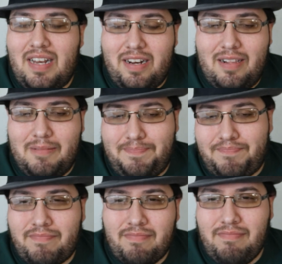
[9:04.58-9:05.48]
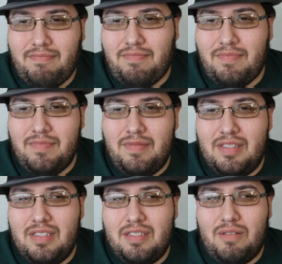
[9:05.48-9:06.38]
a little
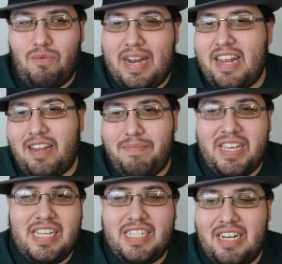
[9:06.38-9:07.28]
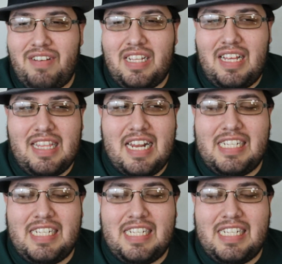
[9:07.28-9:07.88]
random-ish and everything like that.